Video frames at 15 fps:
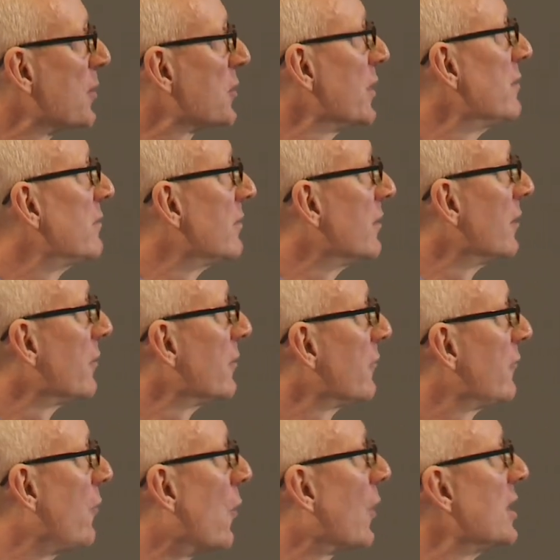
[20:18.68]
between
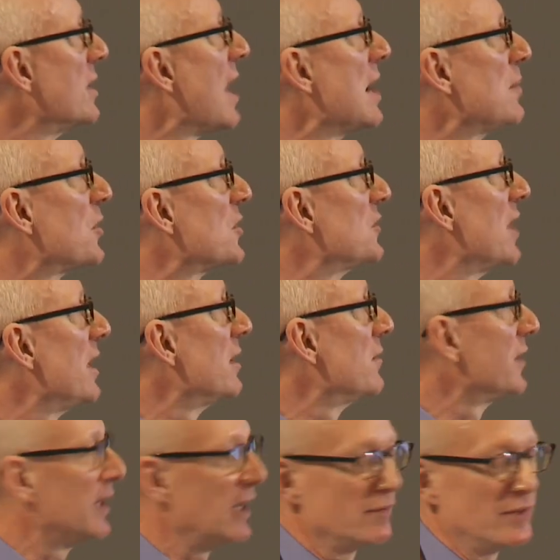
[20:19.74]
4 and 9% of
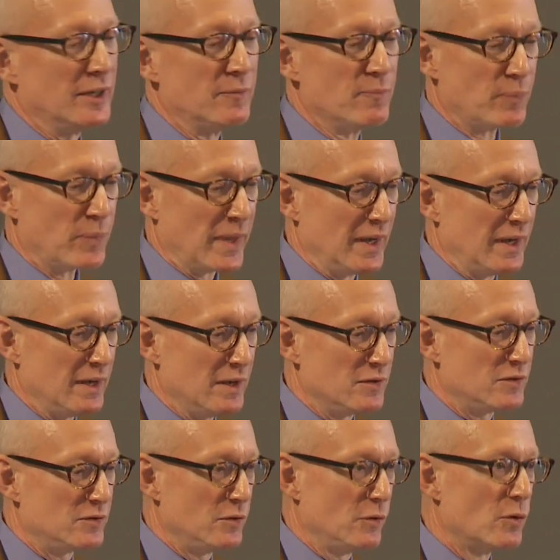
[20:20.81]
the giving
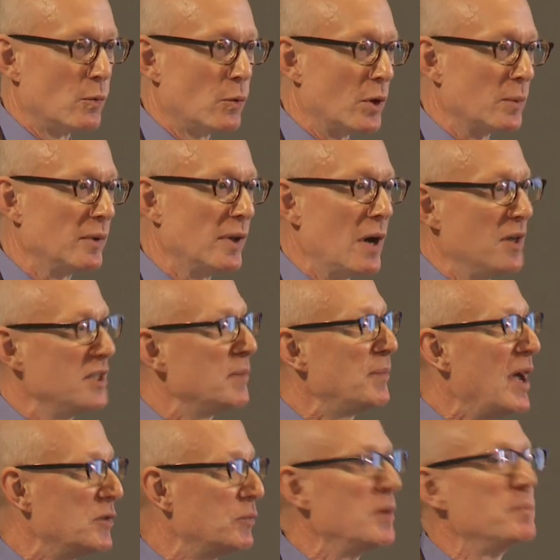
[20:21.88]
is due to warm glow. It
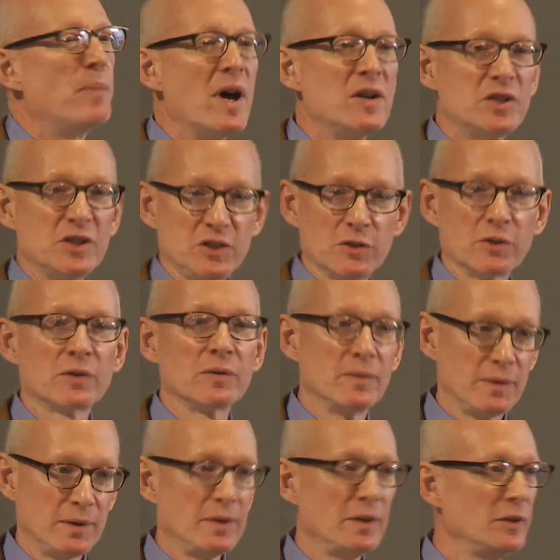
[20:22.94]
depends what budget
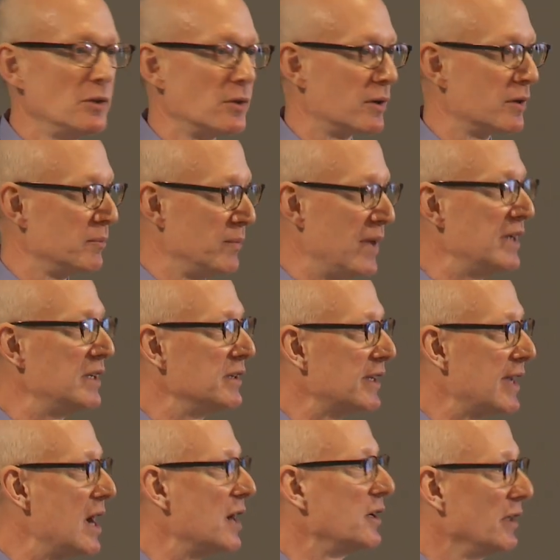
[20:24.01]
you're making the
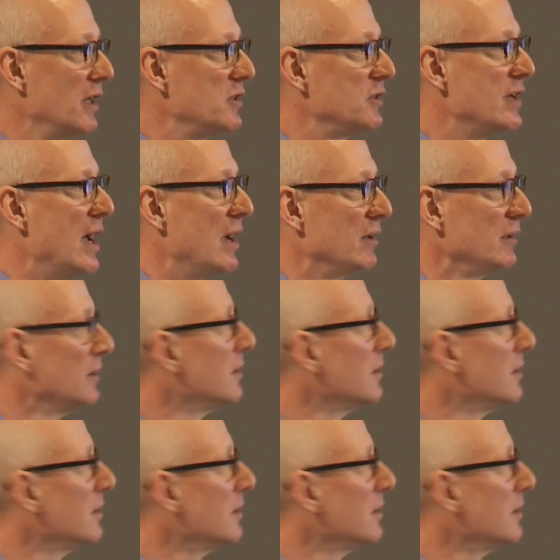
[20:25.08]
calculation at.